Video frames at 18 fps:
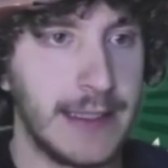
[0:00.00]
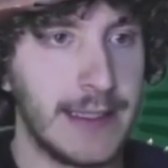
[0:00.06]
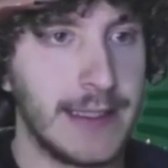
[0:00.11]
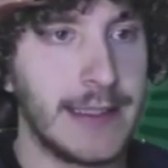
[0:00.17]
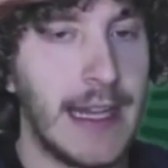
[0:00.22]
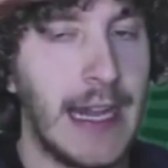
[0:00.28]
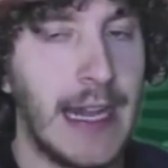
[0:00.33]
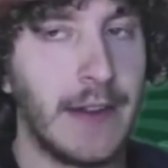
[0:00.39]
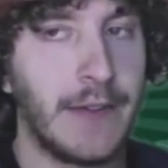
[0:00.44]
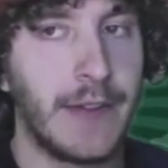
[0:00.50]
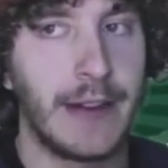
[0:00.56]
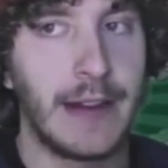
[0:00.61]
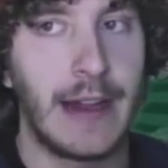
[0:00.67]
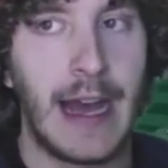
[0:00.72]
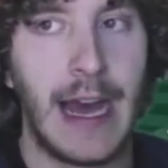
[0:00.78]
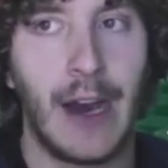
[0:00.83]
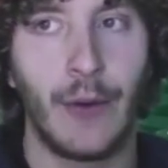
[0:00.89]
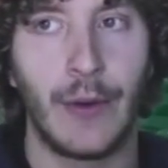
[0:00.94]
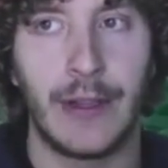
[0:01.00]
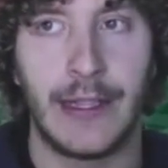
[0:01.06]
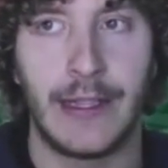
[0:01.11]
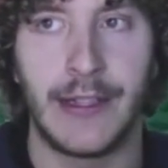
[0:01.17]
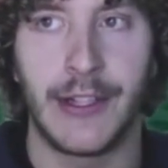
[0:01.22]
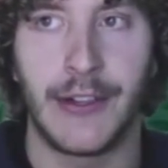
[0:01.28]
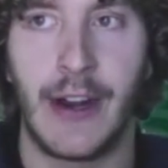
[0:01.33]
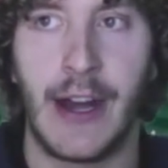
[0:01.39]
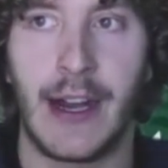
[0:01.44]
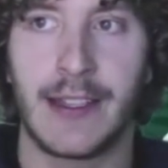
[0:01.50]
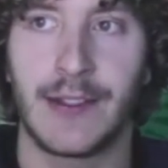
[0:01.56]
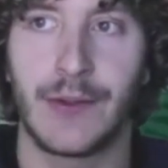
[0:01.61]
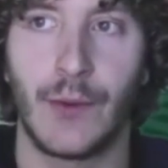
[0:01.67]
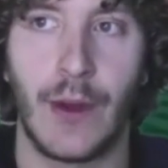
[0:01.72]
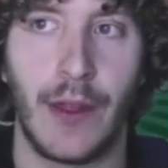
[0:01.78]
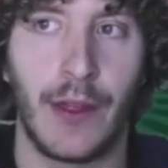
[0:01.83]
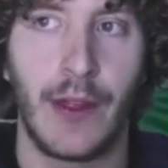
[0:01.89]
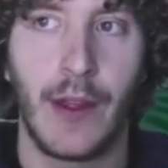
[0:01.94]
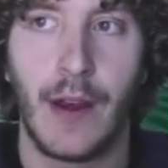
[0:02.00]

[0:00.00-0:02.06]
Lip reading: itself and how it interacts with